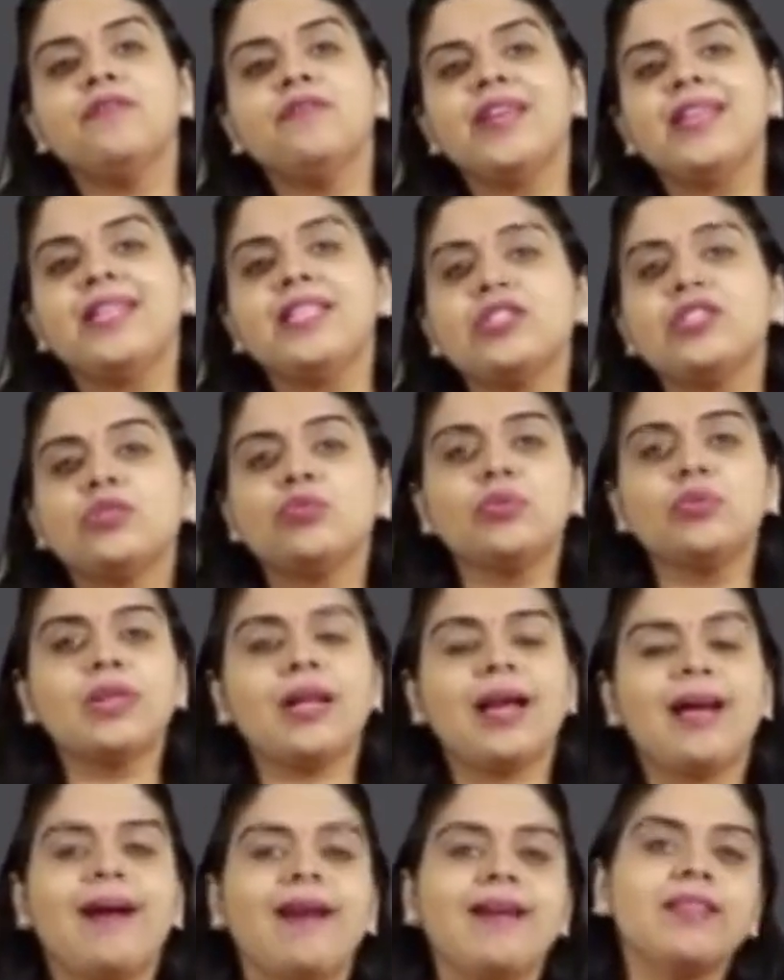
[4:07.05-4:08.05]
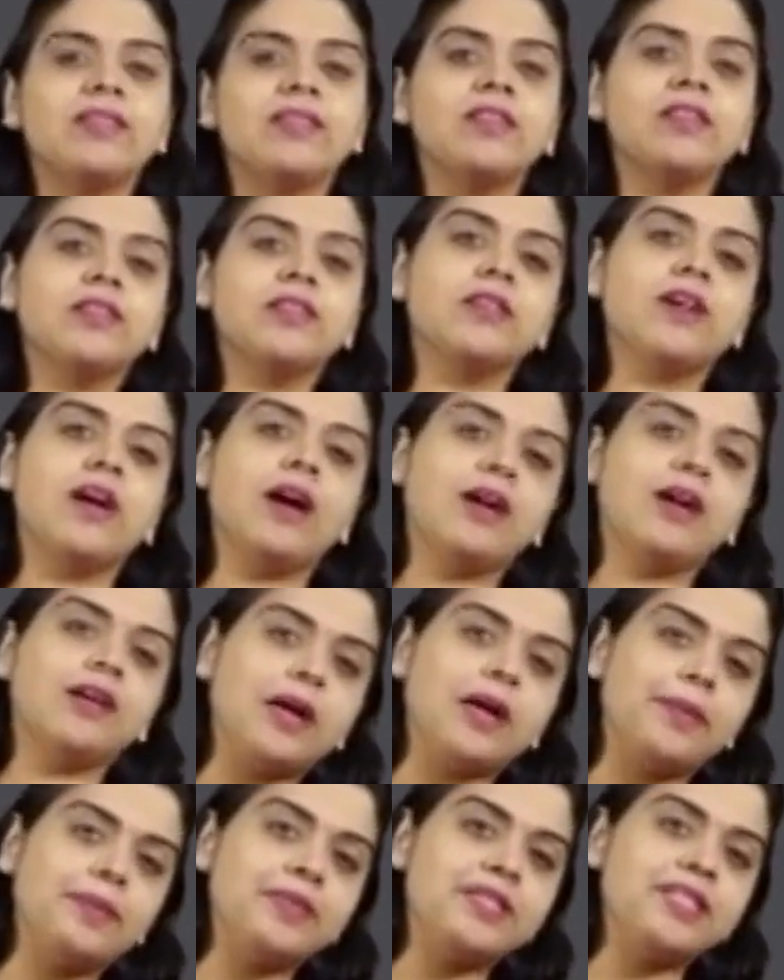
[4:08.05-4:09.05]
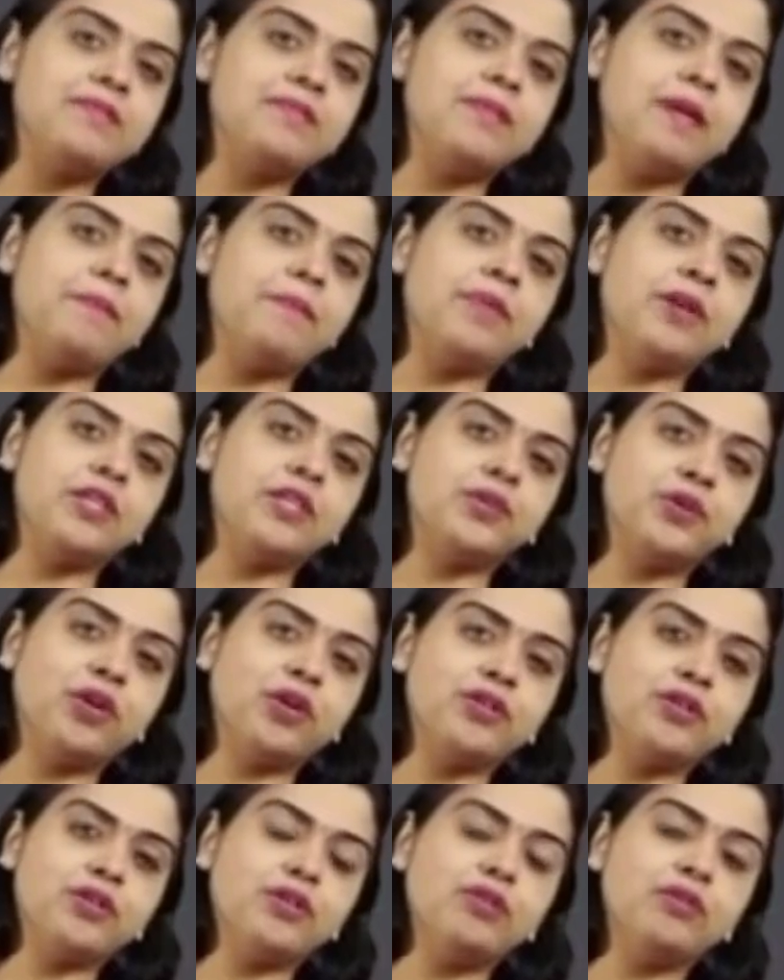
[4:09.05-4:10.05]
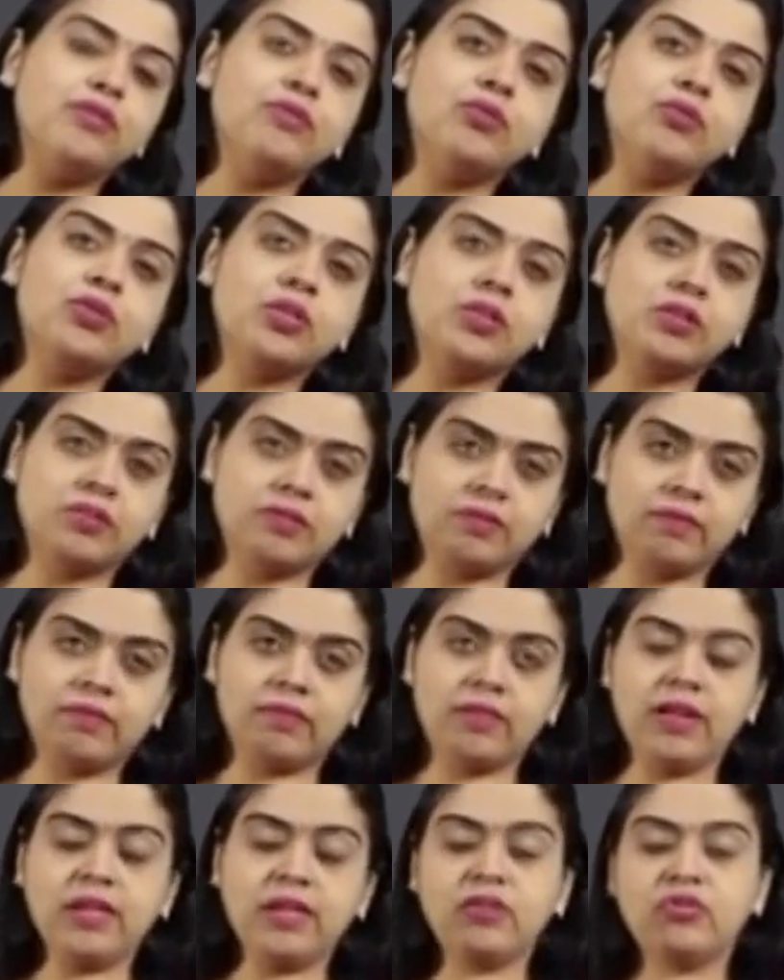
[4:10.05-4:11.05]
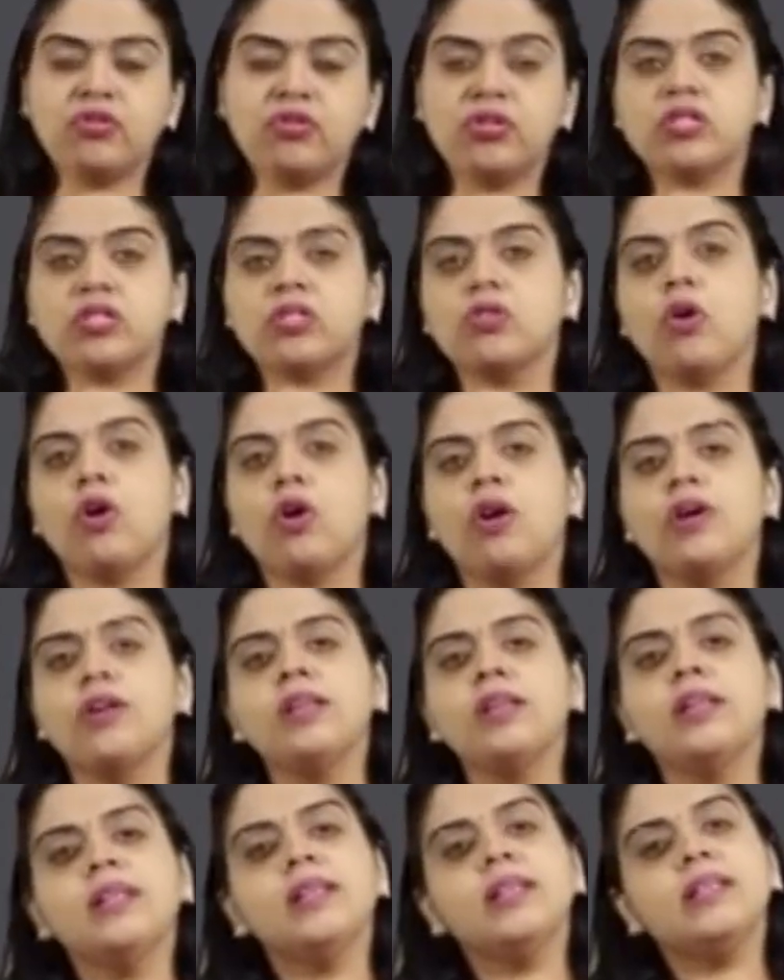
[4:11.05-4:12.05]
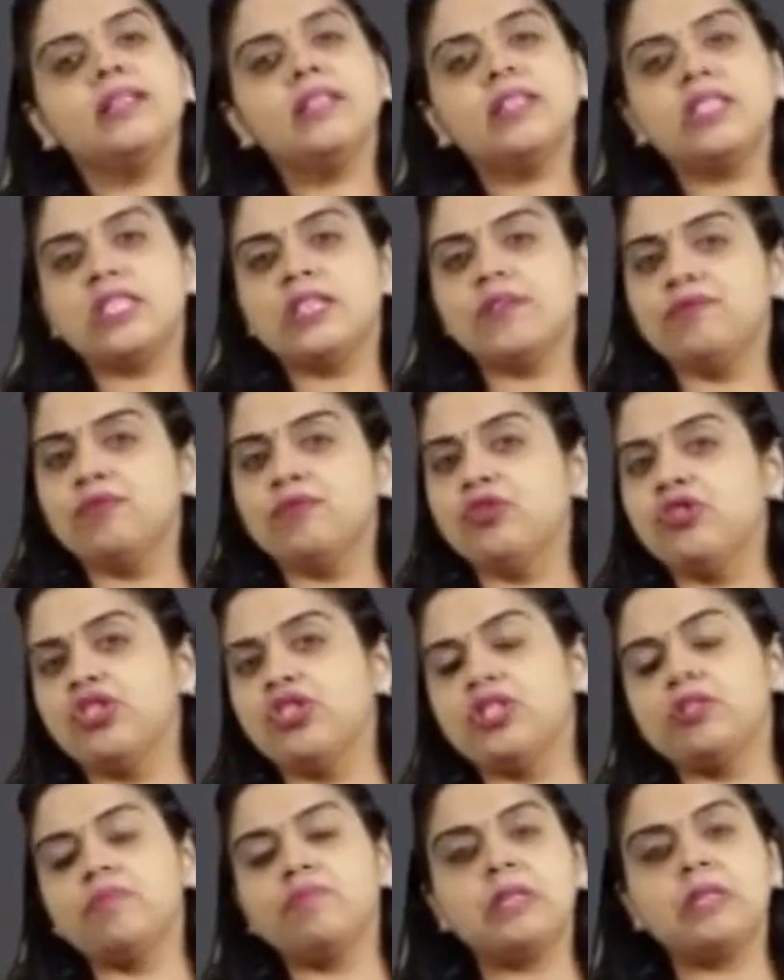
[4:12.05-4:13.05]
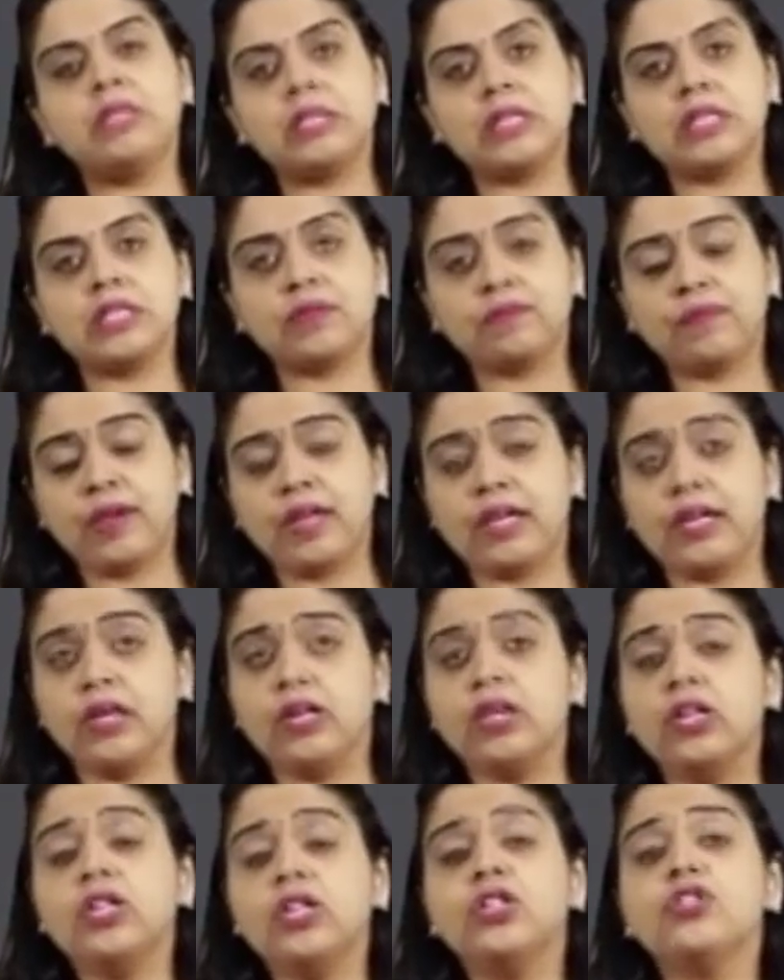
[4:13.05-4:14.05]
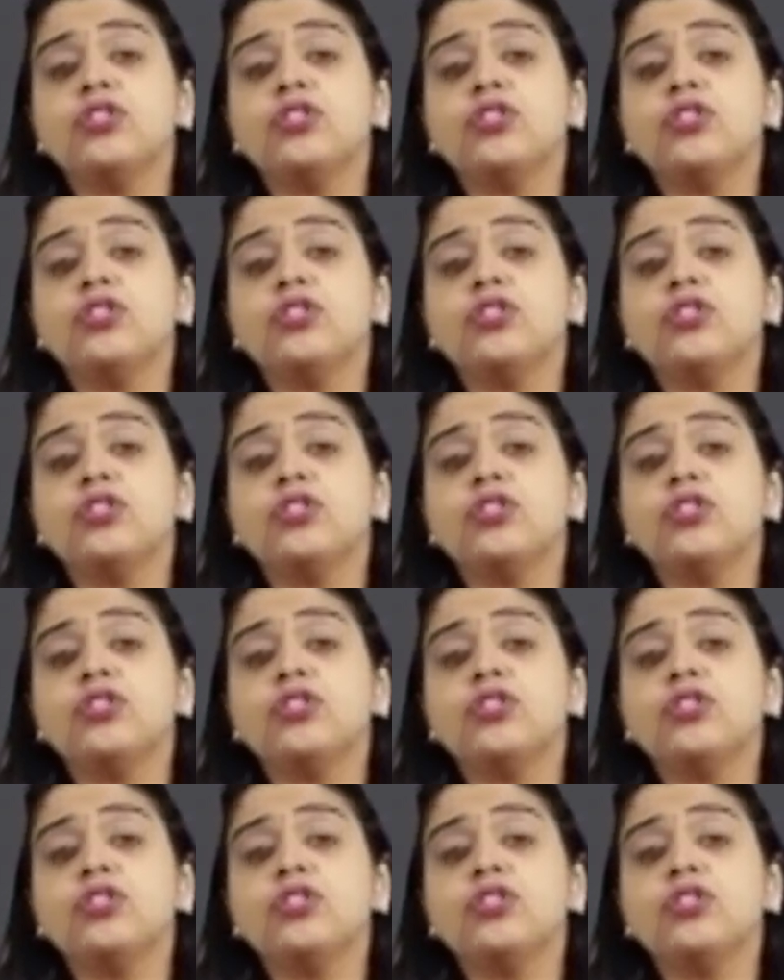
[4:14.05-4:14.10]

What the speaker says: Very soon, either the committed members would also lose interest or the team would just meet its failure.